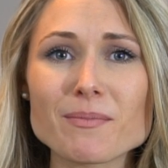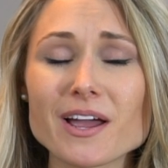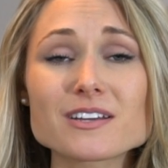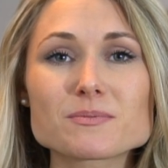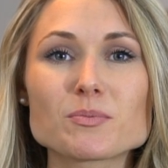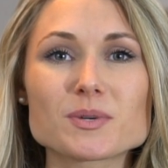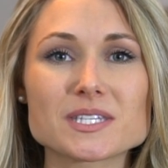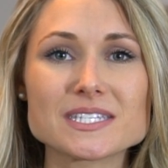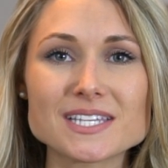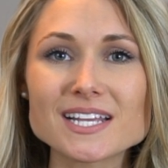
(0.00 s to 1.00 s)
my husband must
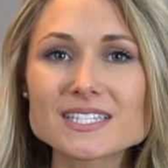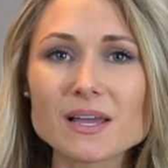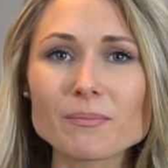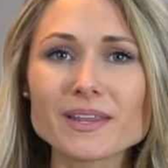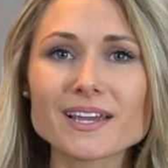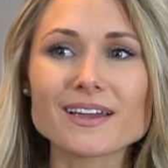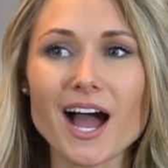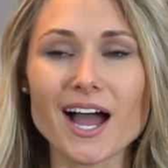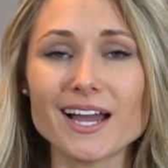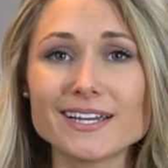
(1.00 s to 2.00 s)
have said something.
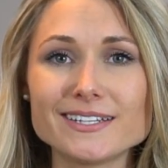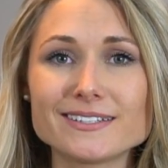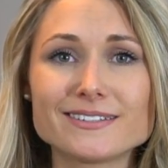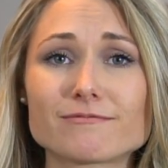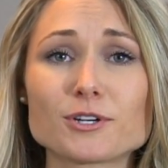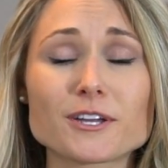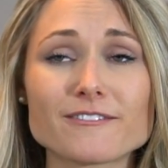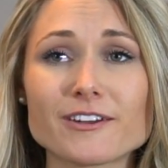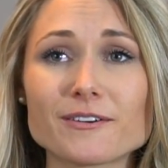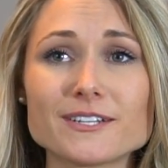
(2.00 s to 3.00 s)
I took it
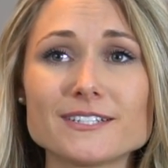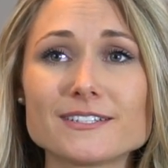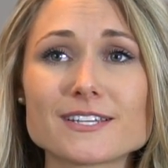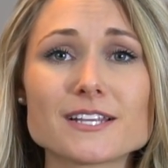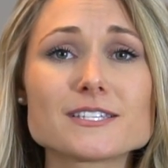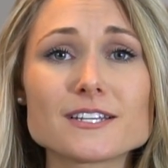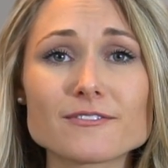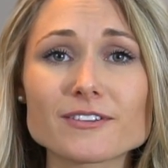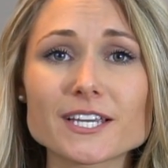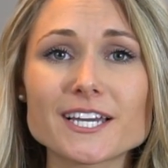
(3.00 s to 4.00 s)
very
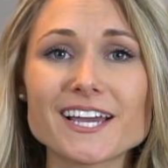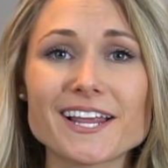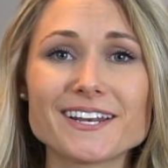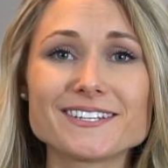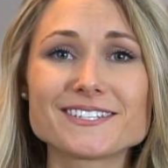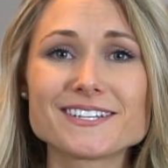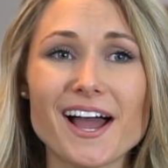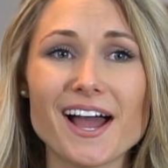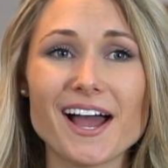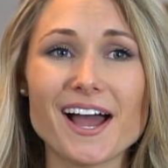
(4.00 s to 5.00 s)
sensitively, and...
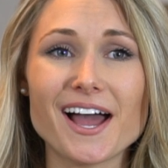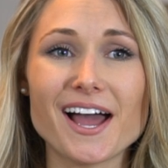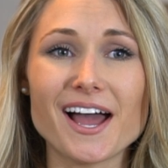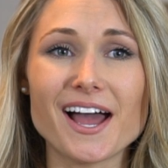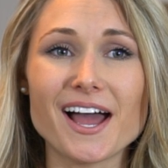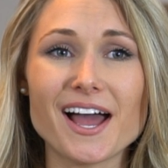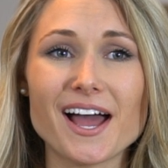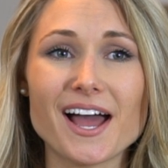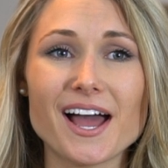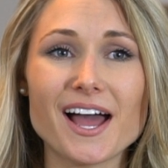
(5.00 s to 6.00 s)

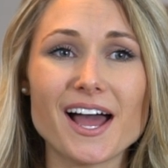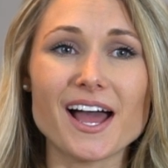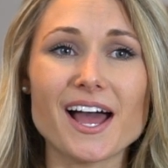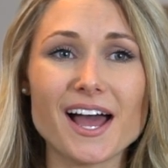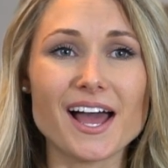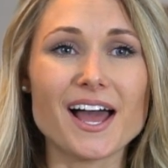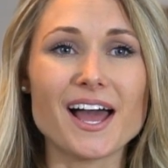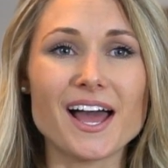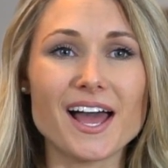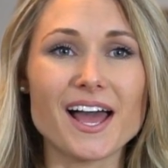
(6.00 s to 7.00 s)
I didn't say
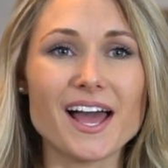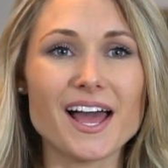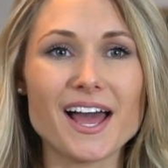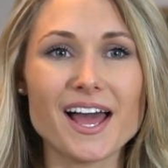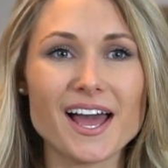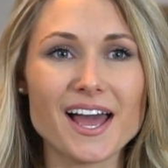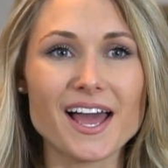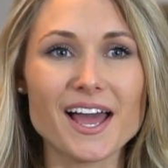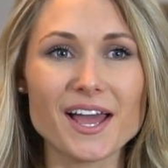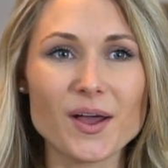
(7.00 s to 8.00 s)
something.
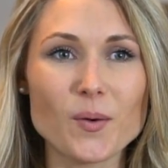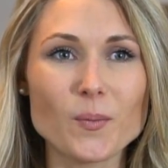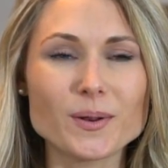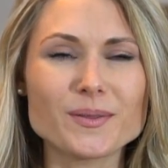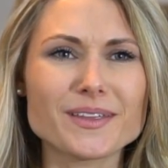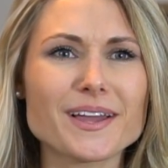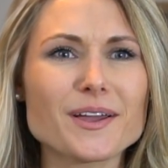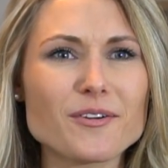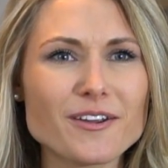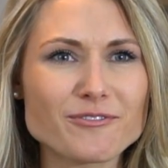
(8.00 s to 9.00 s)
What do you think I
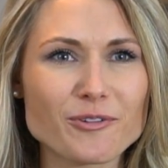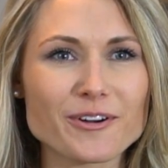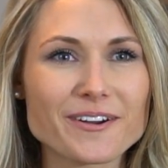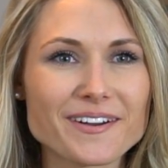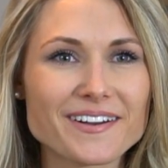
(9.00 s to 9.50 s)
cried for?